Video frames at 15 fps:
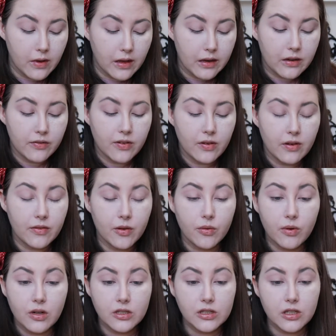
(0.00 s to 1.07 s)
And if you haven't
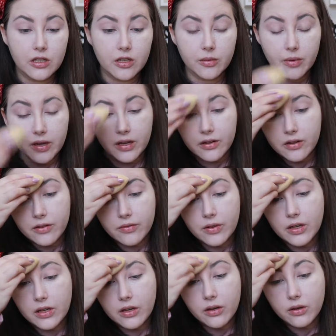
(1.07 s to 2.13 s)
watched any of my other
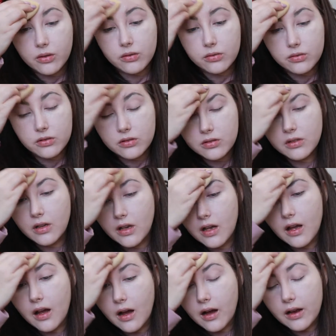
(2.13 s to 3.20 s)
videos,
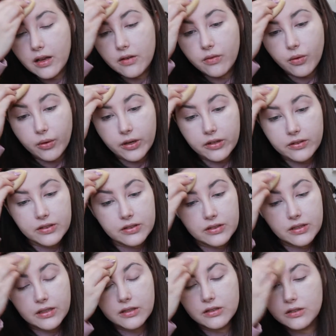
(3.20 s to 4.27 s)
I have oily
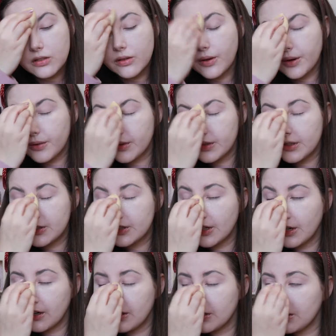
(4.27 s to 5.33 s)
skin, so I really
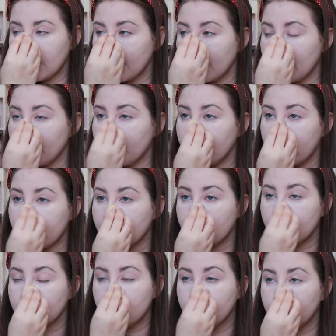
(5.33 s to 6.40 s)
try to
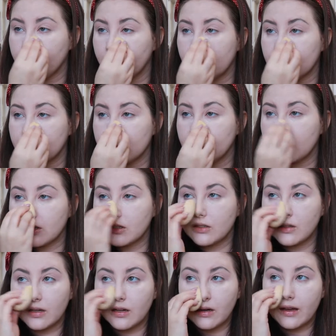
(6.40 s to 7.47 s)
make sure
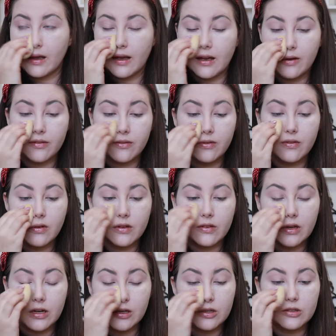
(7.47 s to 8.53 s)
that
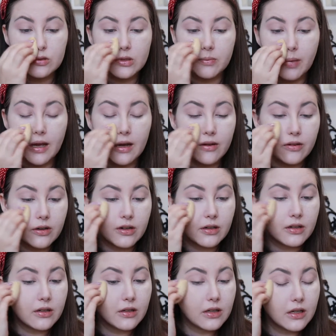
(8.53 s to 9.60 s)
I use a powder
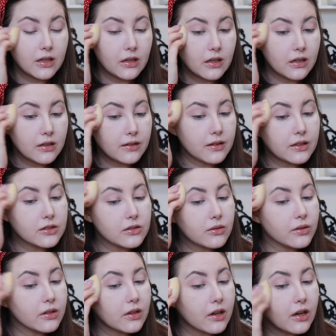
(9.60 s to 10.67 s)
that's
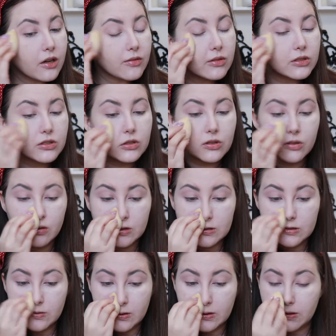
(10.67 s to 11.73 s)
going to help control
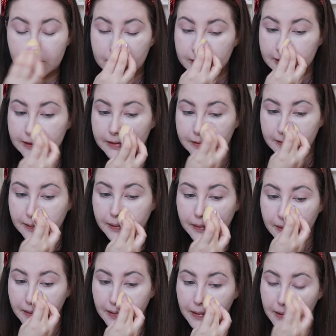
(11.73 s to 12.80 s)
those oils
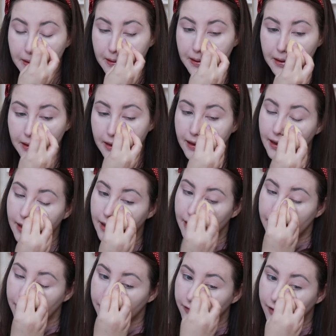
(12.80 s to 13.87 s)

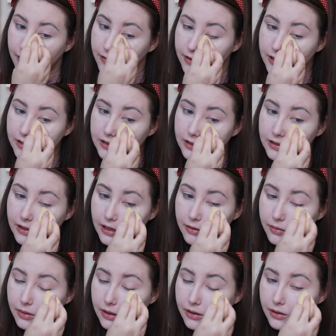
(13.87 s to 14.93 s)
and a foundation
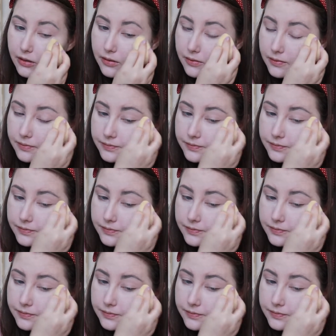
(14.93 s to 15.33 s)
that well.